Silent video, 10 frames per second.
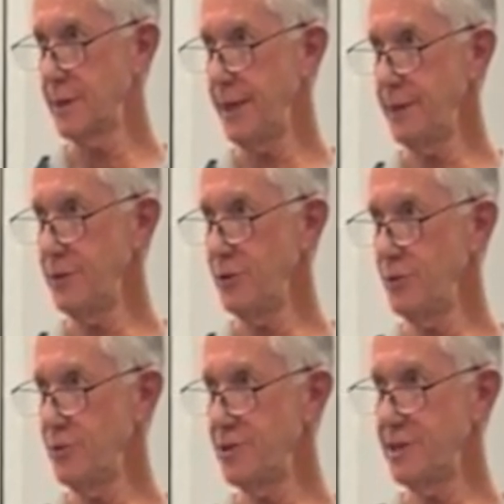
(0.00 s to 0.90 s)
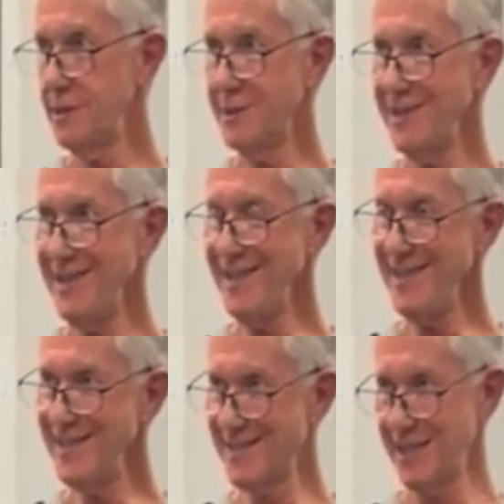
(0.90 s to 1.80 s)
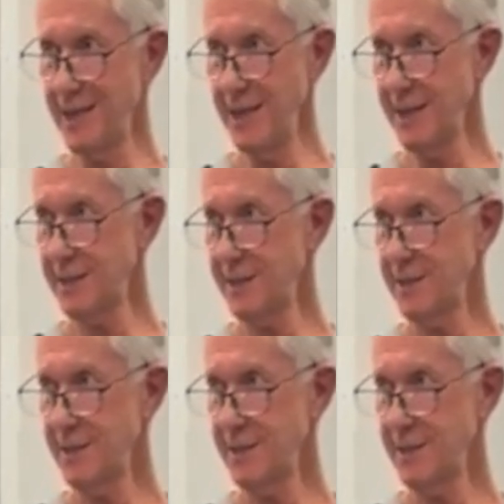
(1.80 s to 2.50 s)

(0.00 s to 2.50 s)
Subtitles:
can use his intellect